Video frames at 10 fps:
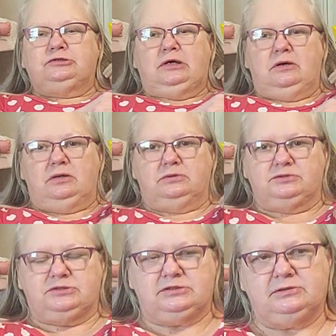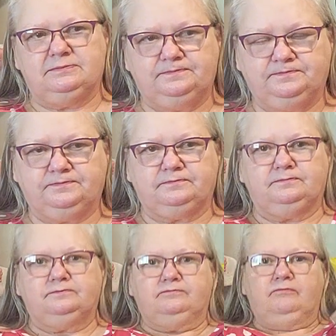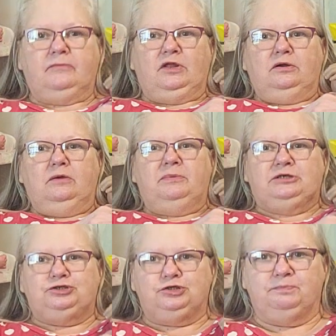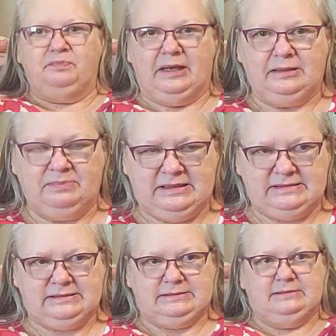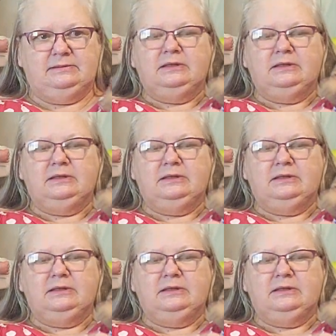dolls? About your babies?